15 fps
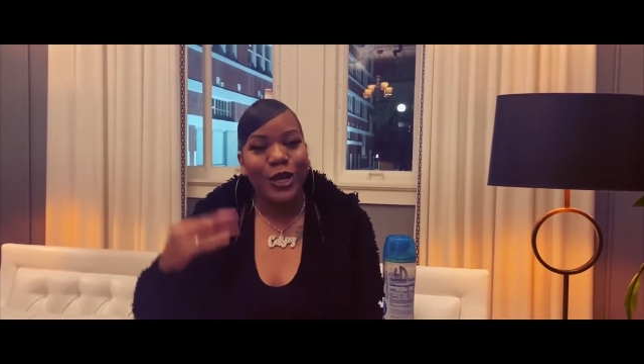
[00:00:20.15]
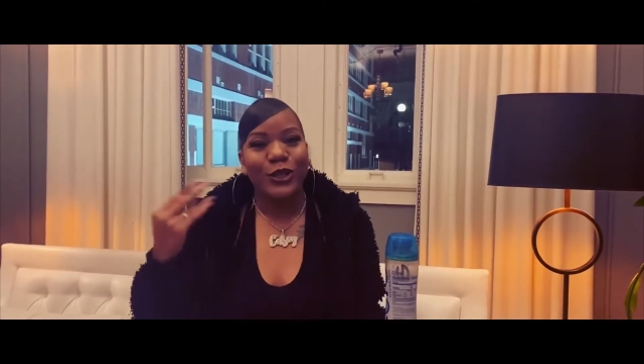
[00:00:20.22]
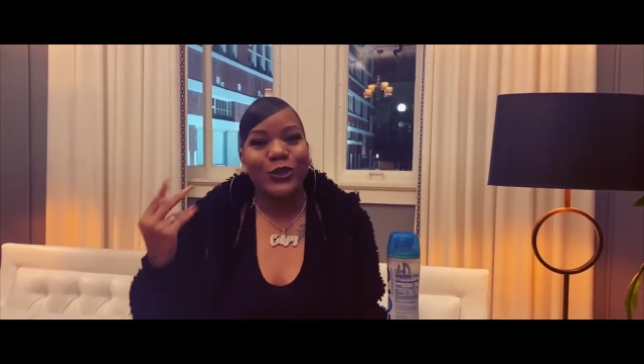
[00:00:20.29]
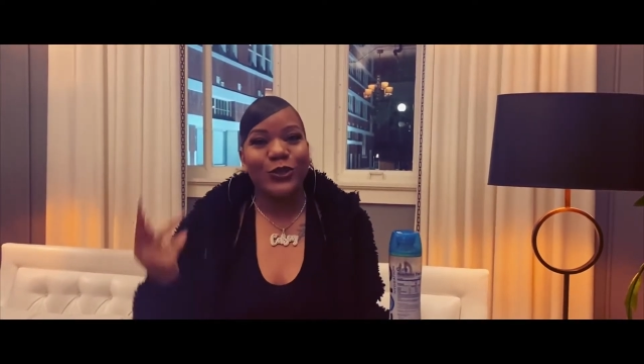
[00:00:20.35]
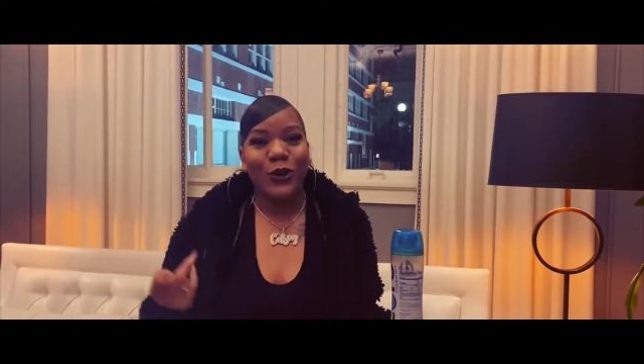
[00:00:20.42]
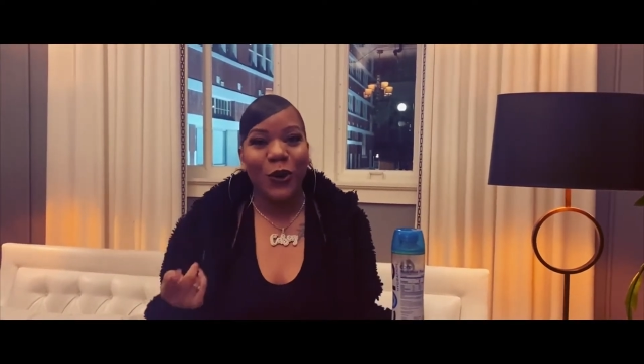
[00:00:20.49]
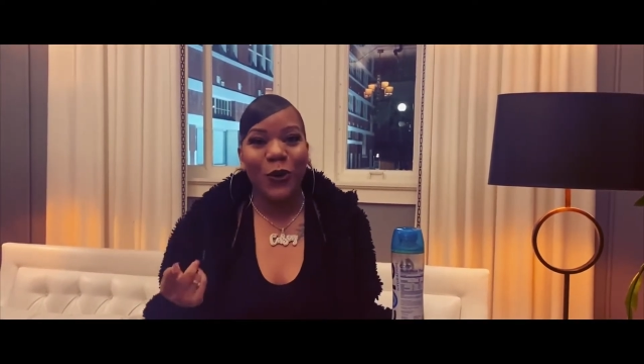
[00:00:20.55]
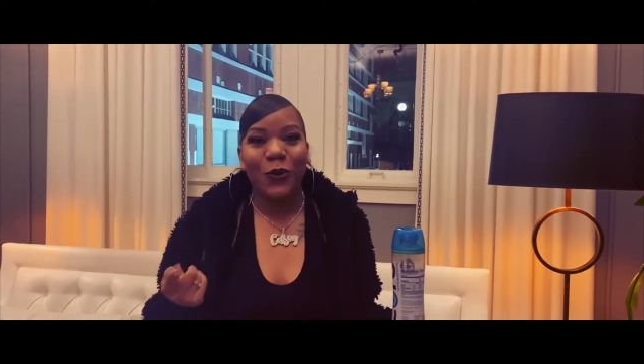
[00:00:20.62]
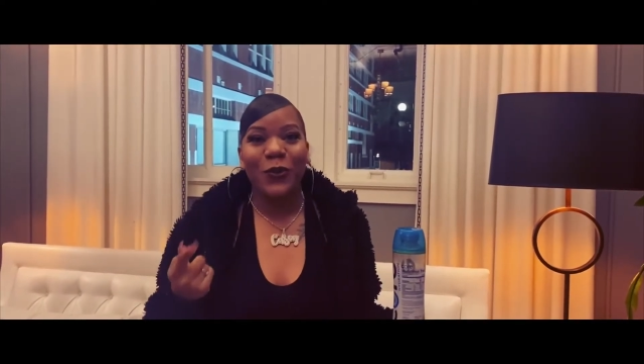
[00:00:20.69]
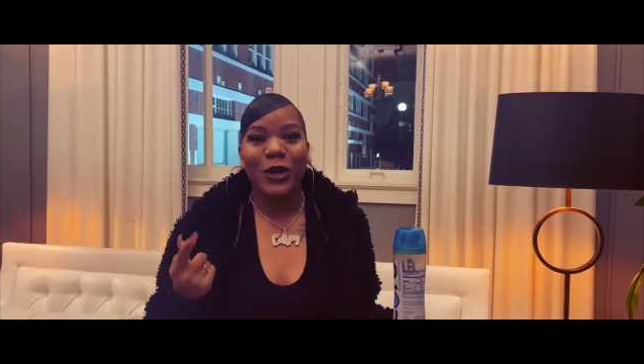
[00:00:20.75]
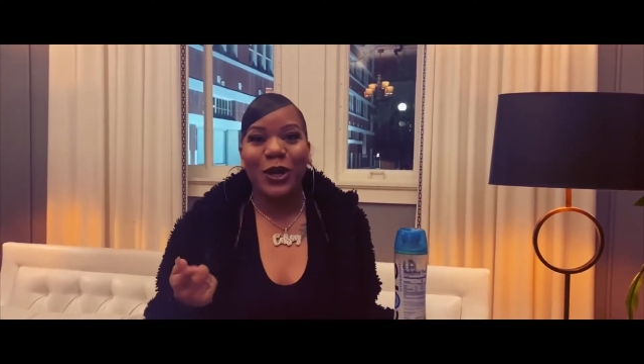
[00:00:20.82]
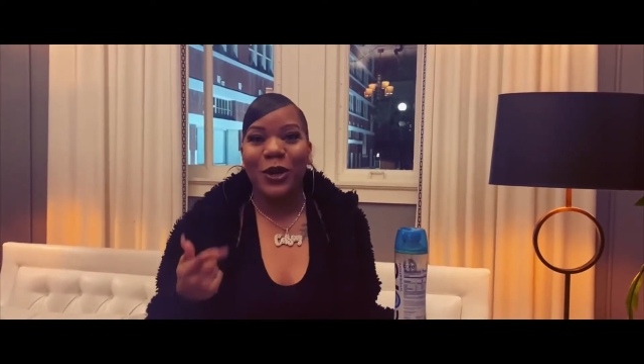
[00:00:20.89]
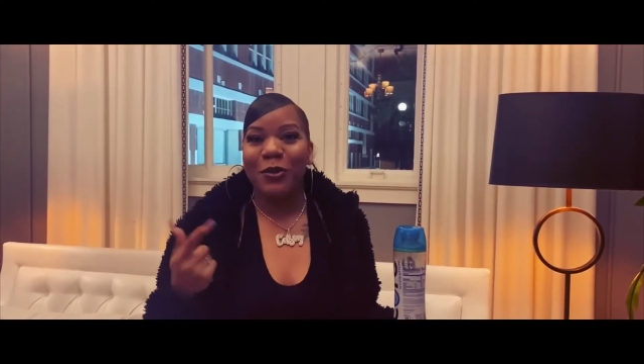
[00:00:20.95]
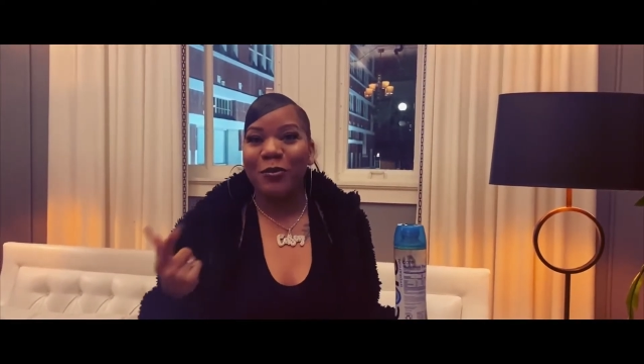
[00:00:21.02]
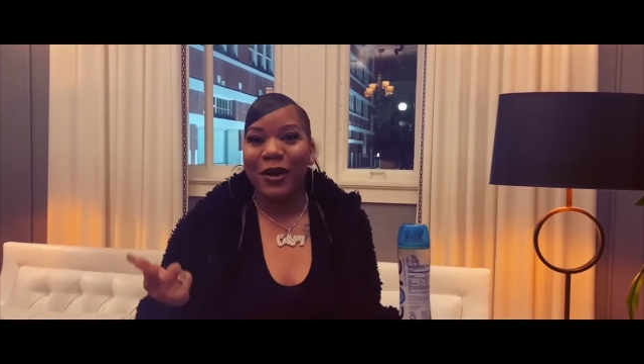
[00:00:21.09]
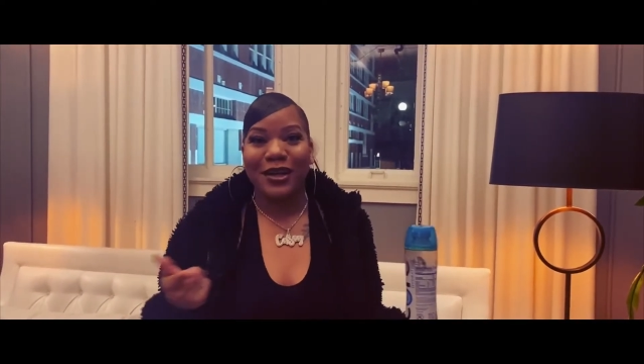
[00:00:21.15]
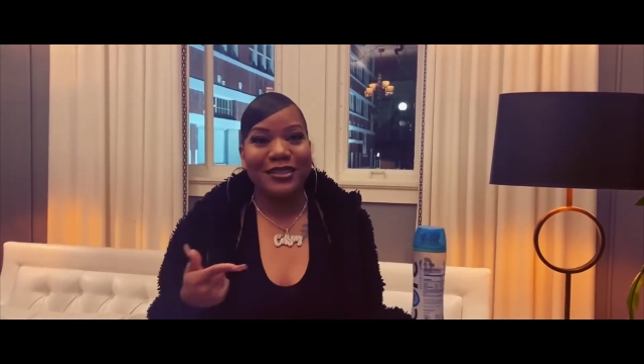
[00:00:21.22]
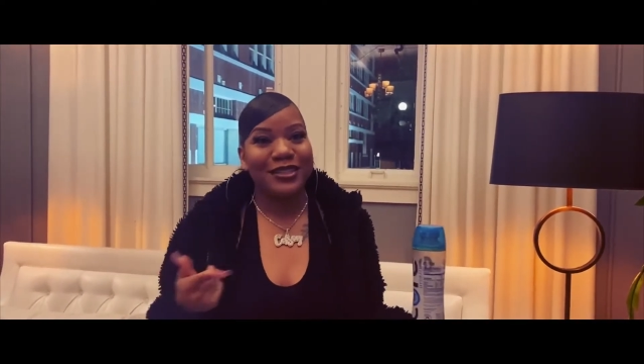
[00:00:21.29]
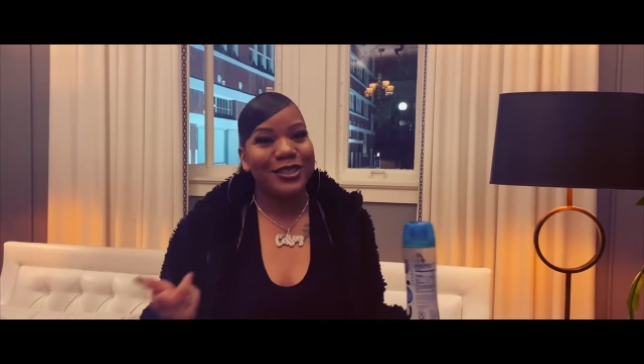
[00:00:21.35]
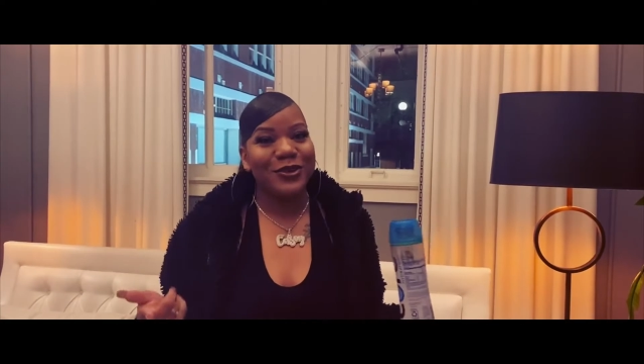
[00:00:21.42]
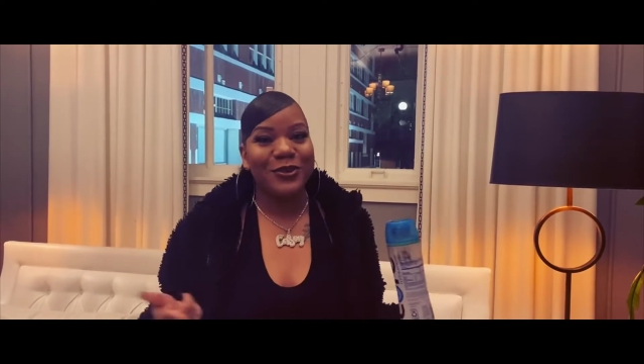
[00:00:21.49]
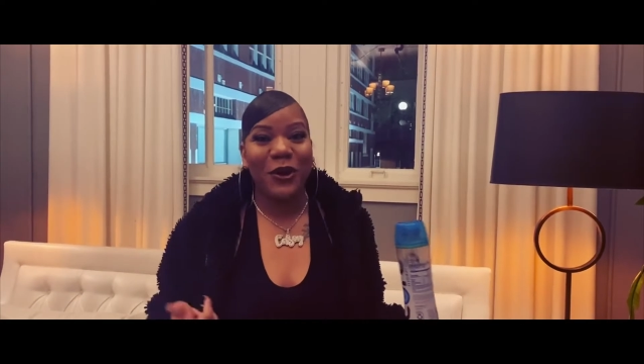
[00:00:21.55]
So we are
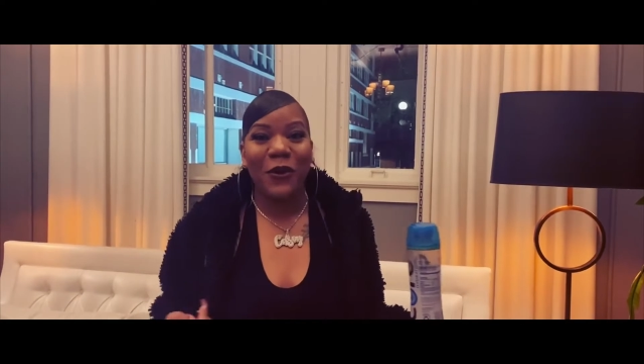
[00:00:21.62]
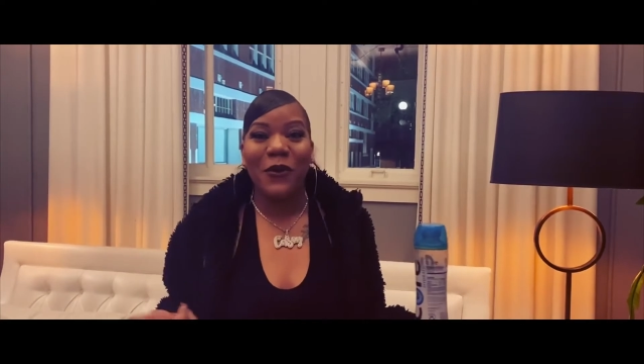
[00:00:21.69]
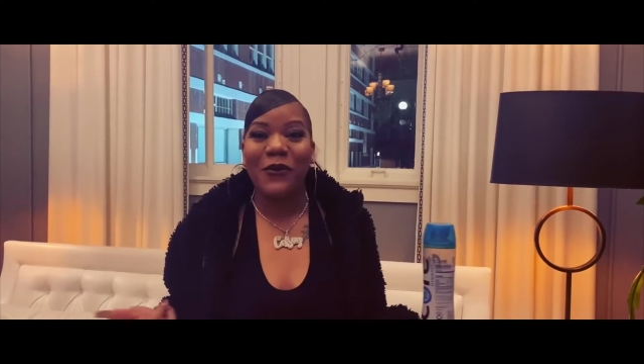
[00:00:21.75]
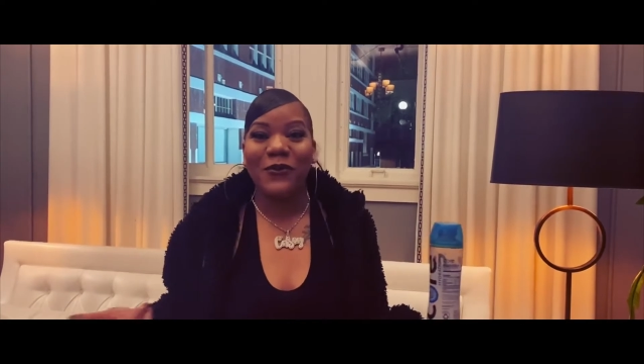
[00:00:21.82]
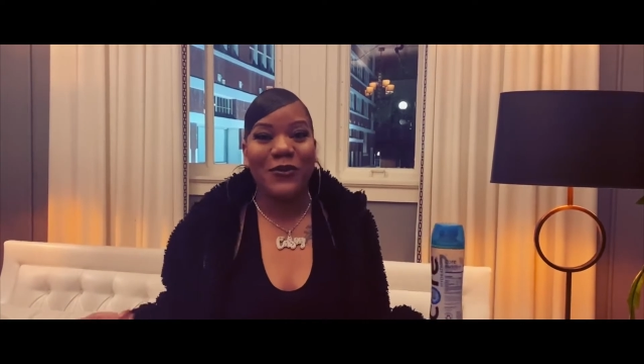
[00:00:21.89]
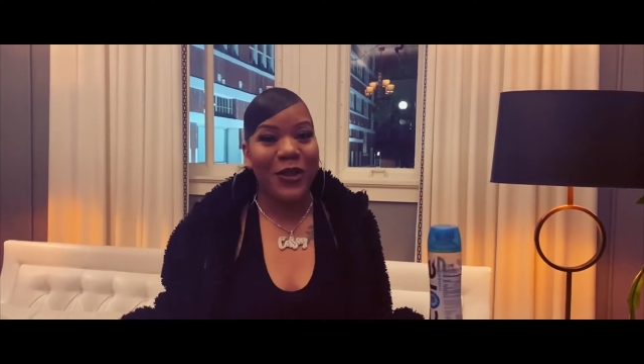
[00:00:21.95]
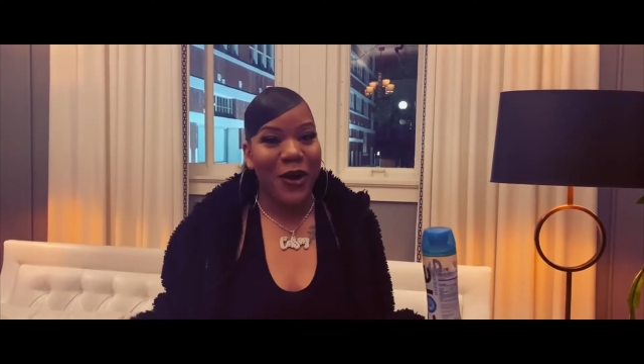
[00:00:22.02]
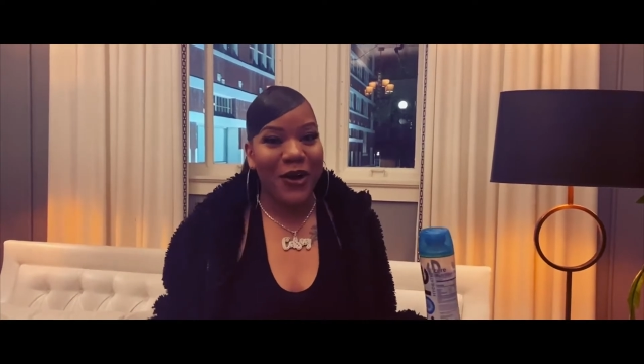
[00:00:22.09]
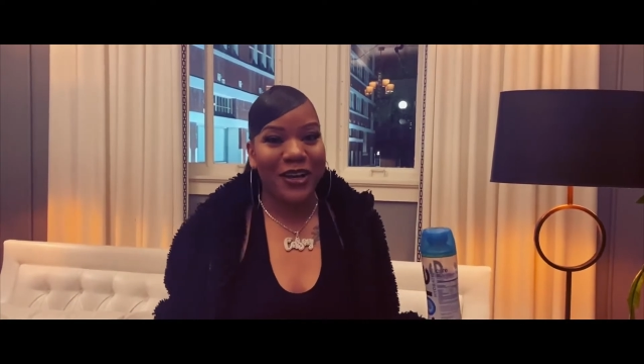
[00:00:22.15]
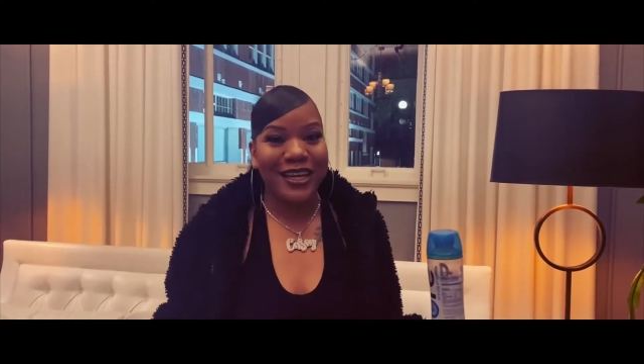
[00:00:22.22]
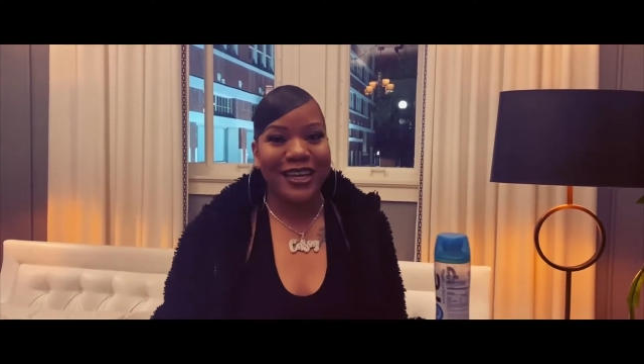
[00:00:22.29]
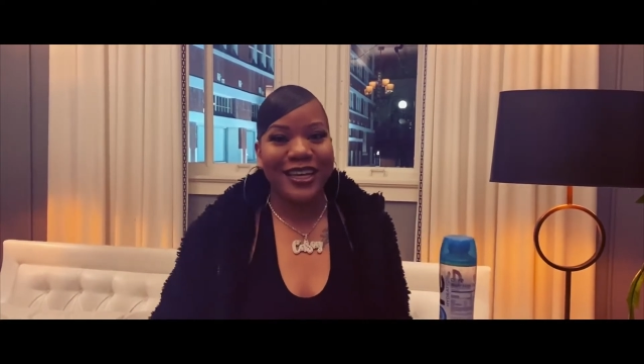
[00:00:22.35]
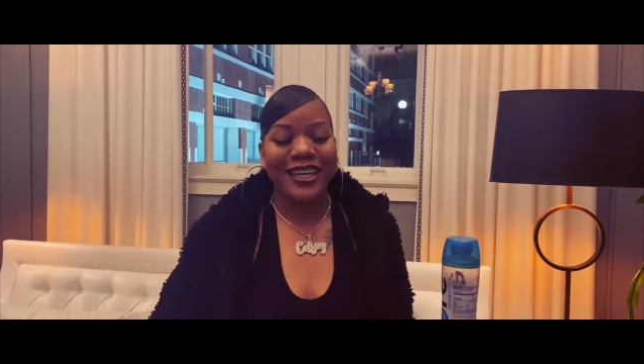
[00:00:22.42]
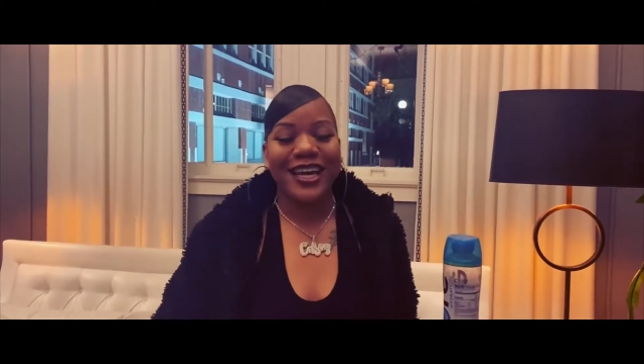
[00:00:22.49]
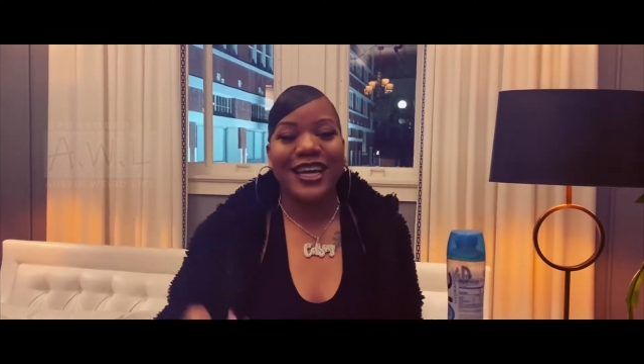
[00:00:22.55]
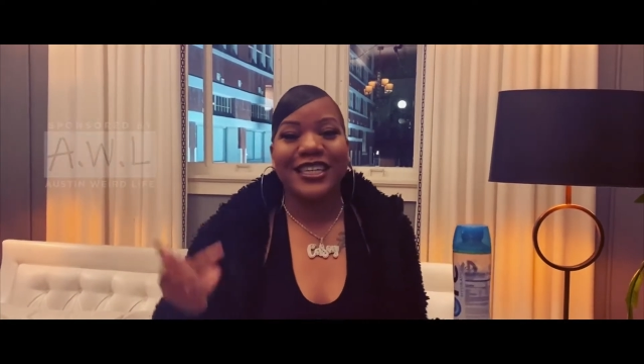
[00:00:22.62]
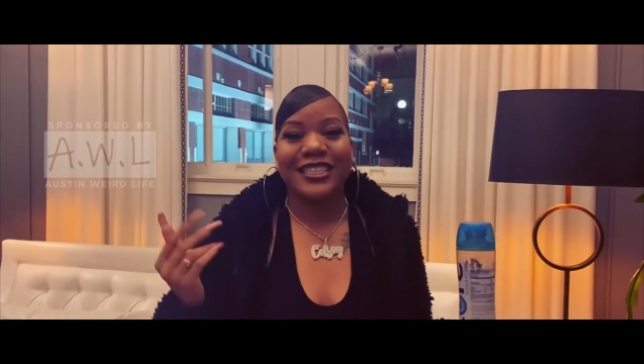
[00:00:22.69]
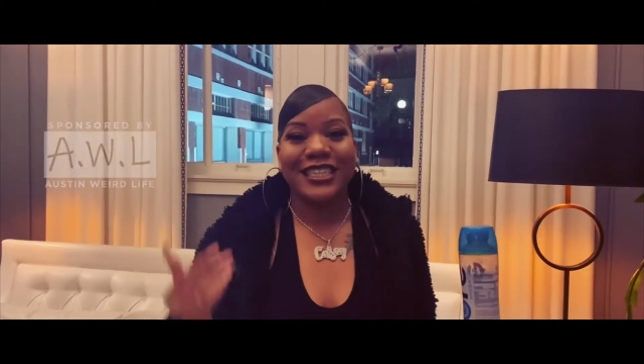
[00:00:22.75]
about to, you know, vlog it.